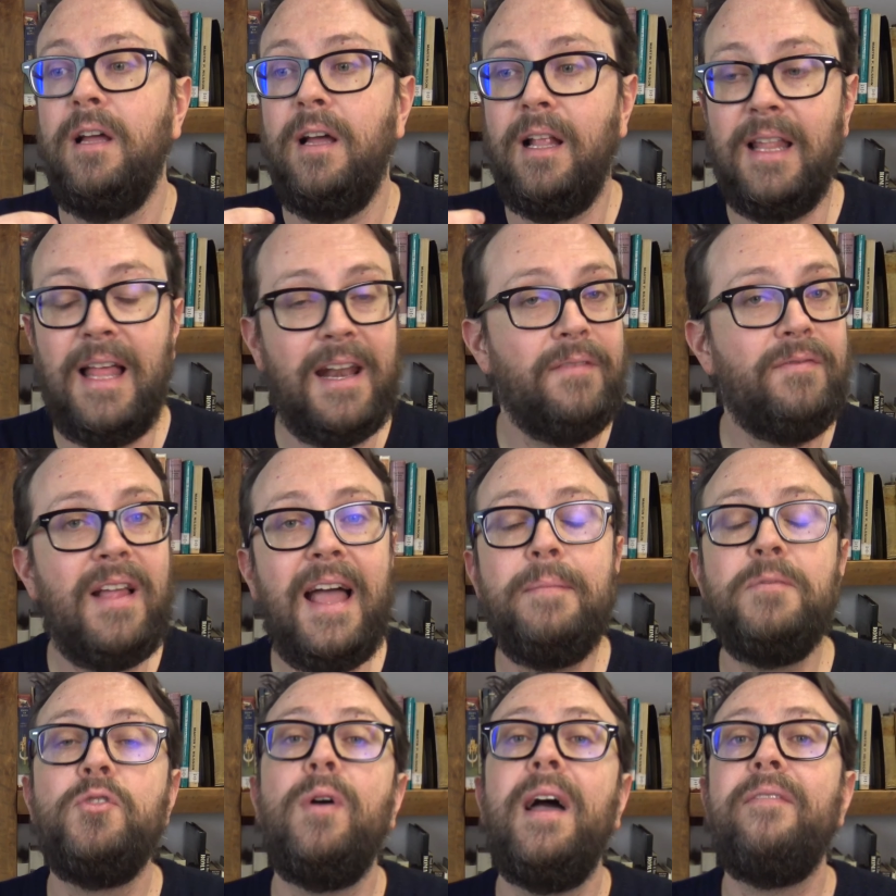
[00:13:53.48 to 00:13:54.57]
A lot of
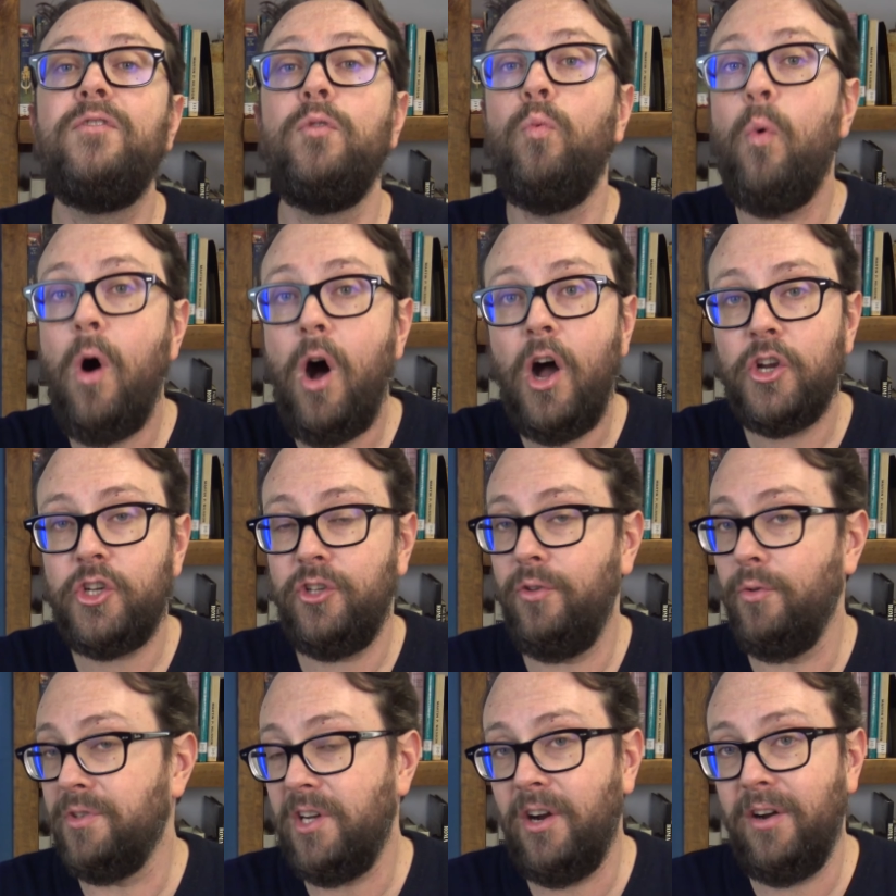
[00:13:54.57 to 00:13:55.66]
times you have to wash
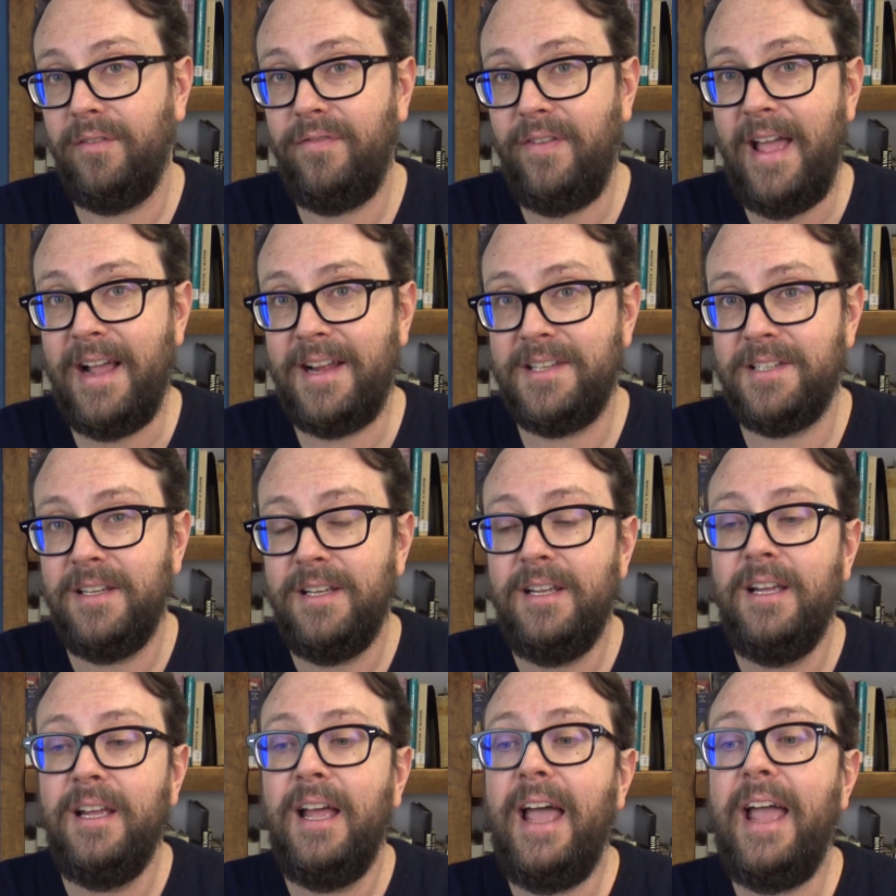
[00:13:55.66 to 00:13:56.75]
those artifacts,
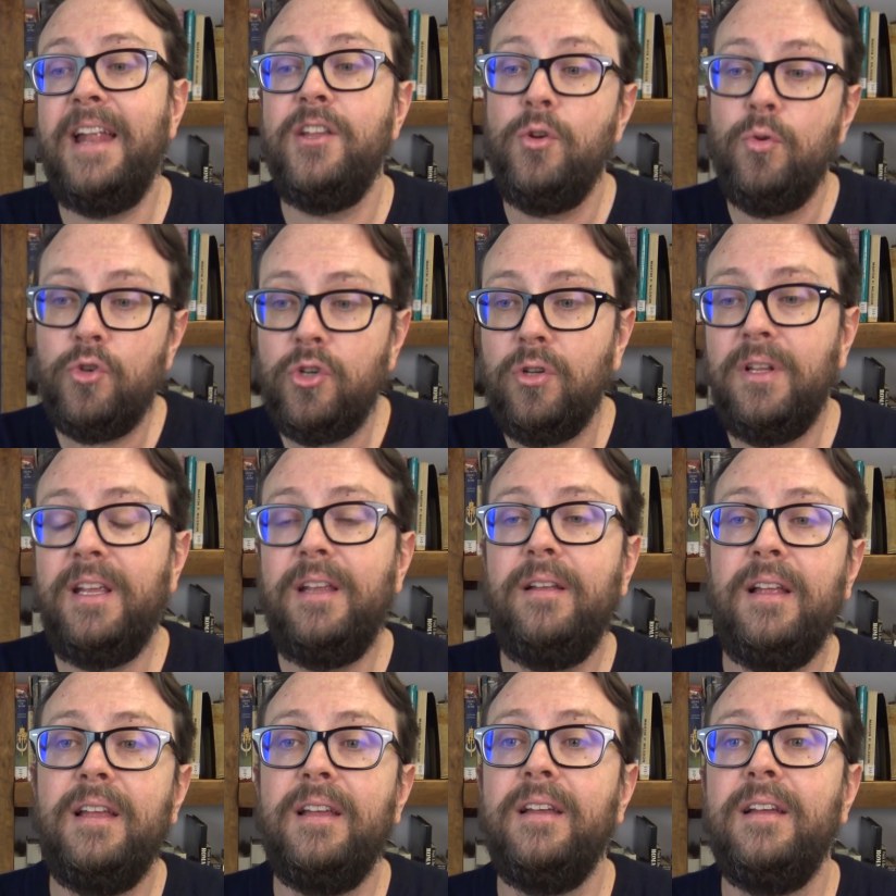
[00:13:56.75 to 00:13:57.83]
and usually
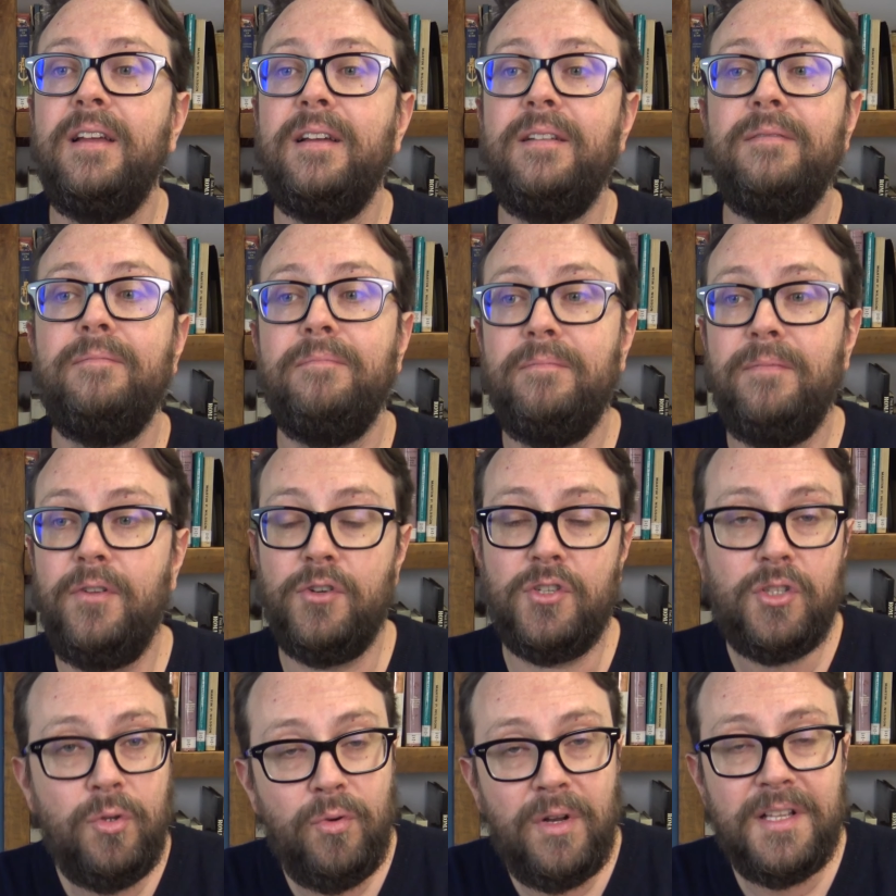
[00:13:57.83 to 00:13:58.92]
there's
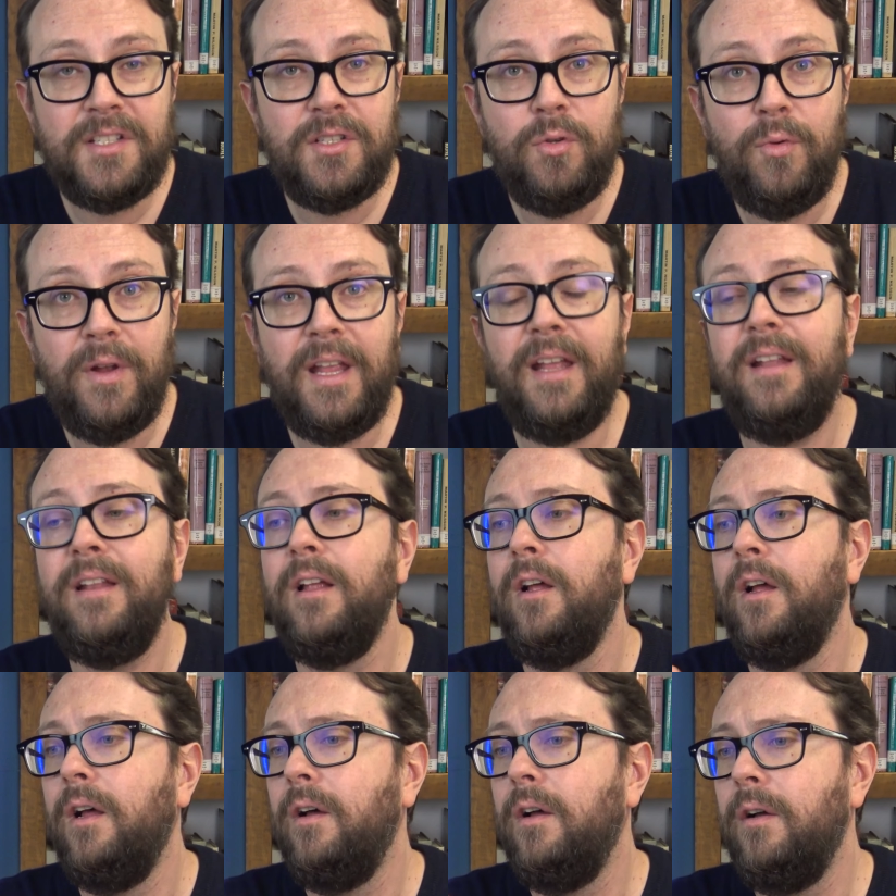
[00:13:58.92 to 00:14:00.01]
students doing it,
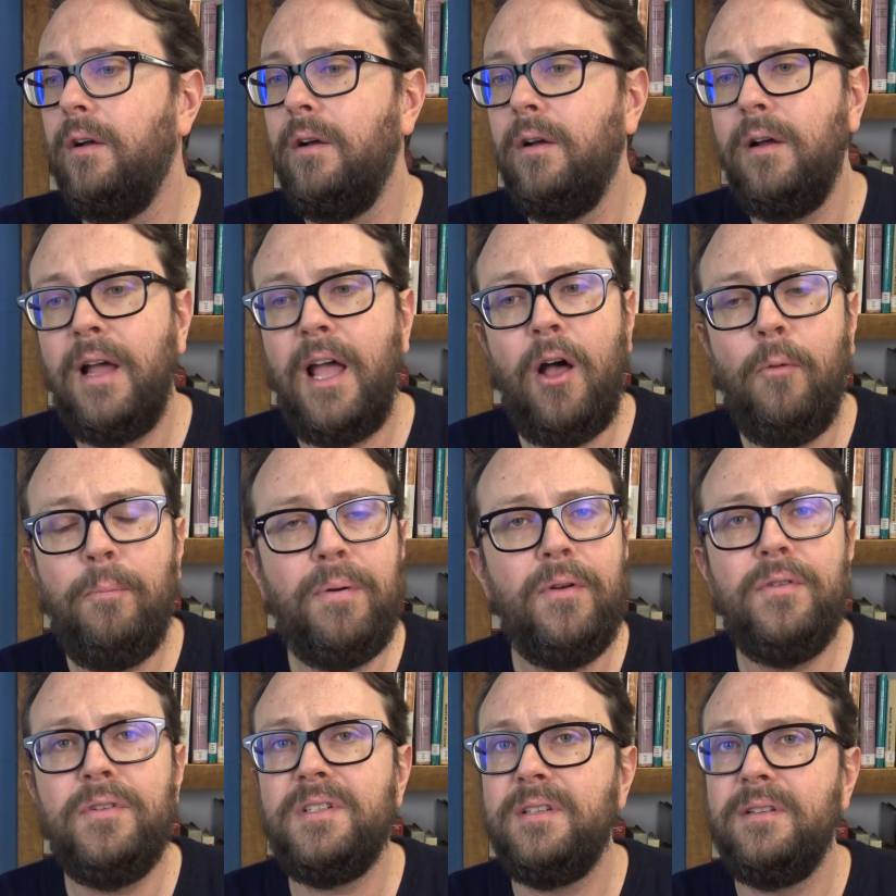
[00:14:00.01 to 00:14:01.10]

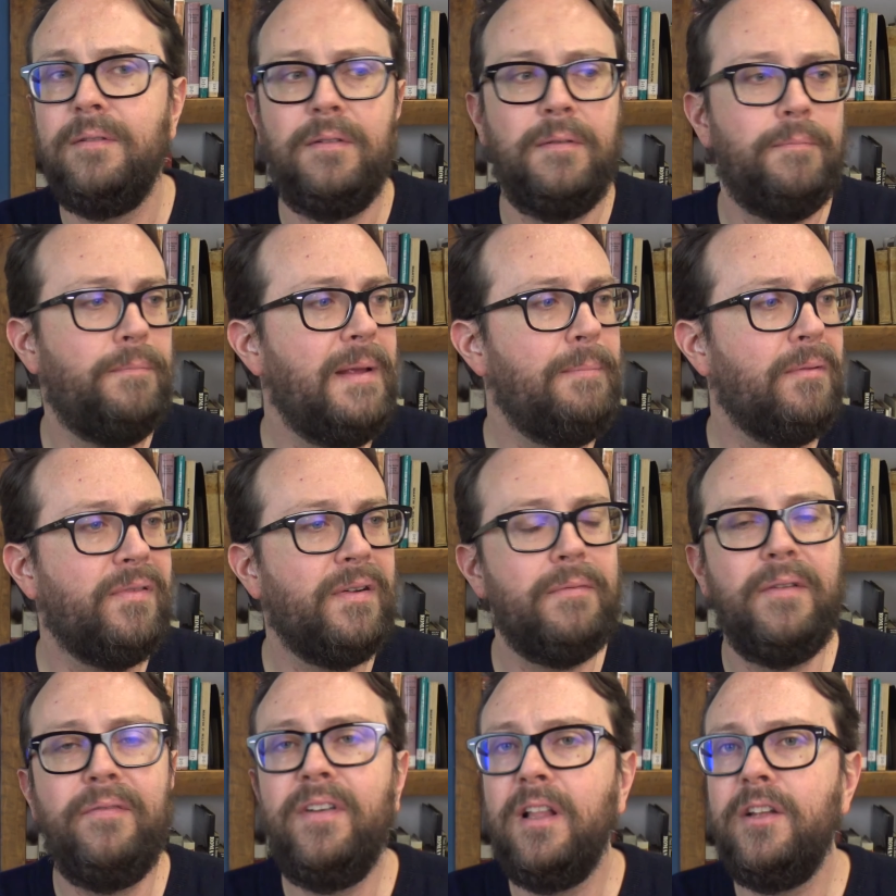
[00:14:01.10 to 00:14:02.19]
helpers, people from
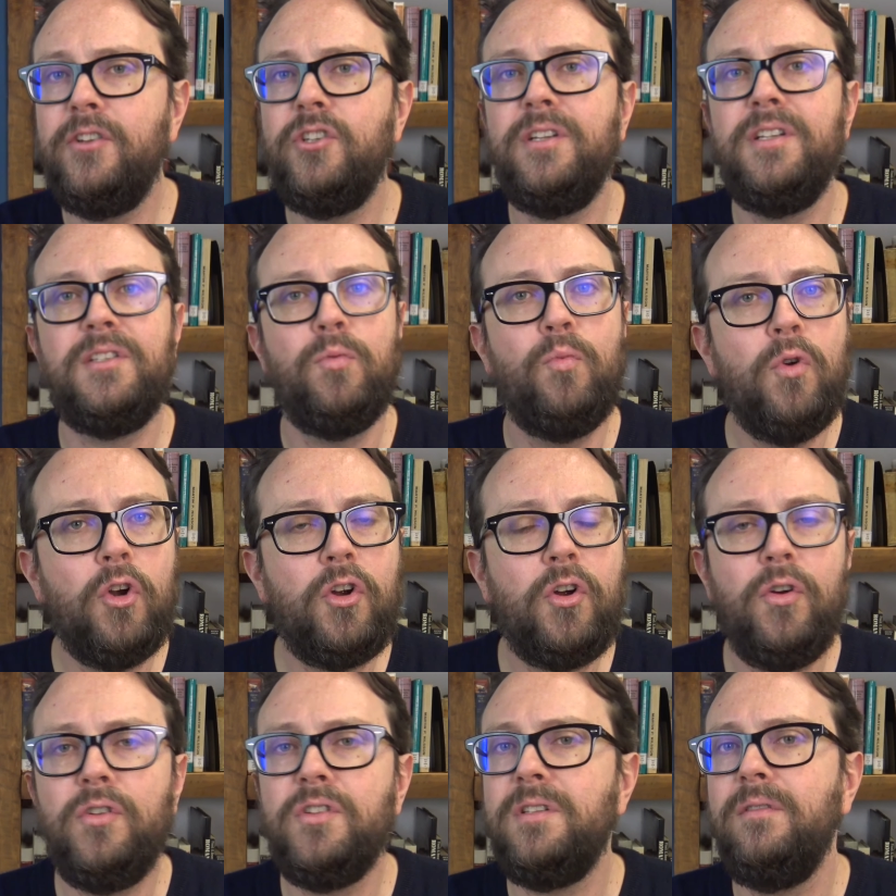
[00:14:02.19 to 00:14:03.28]
the villages,
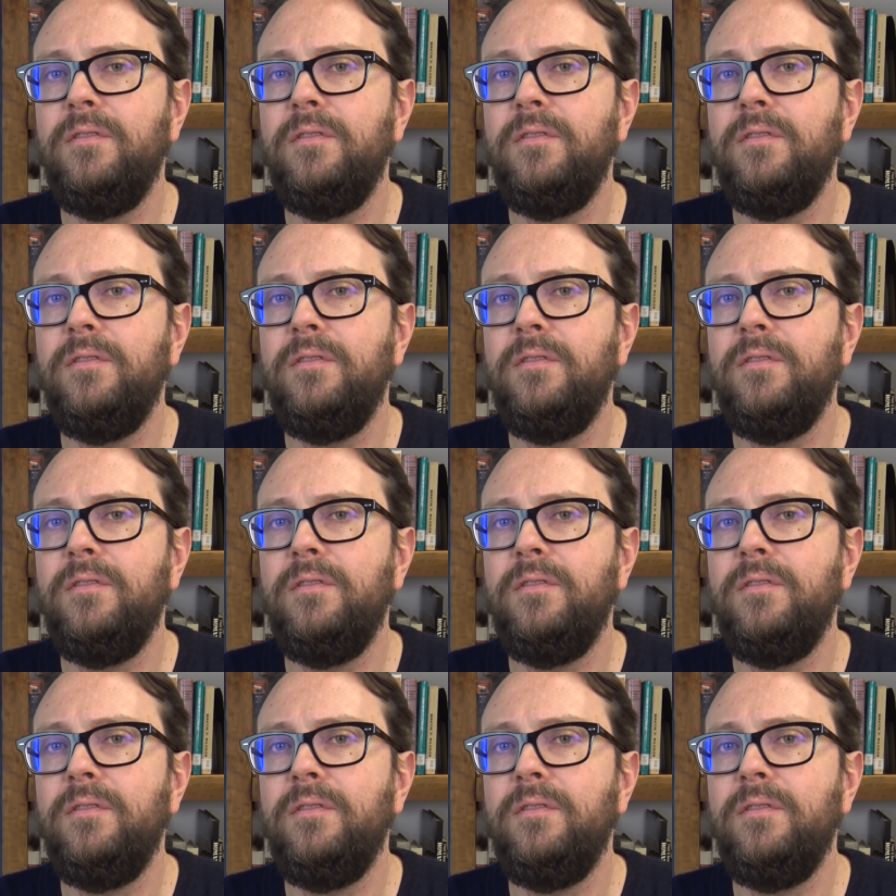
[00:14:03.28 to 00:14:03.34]
workers.